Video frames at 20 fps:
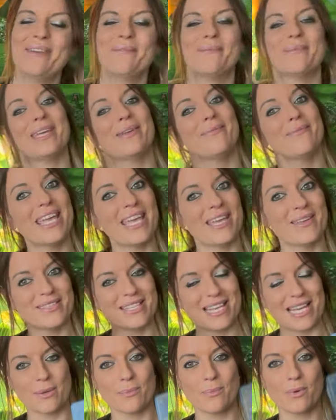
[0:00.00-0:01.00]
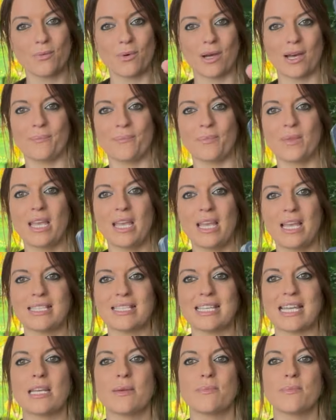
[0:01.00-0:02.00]
Be me, deck number one,
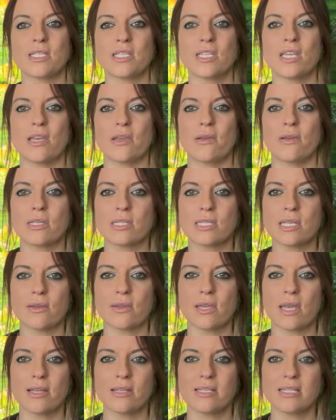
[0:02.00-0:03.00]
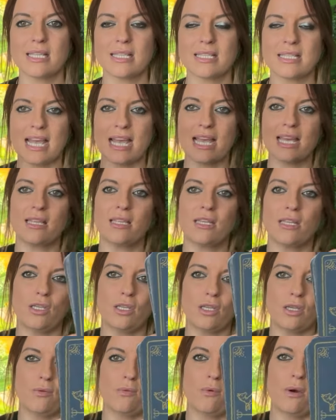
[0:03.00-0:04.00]
deck number two. So go to the deck that
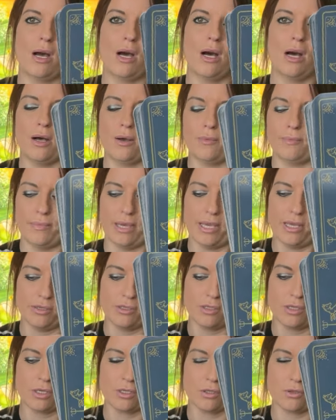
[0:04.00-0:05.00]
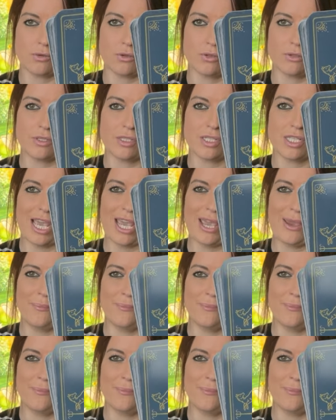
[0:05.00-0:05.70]
you are most drawn to,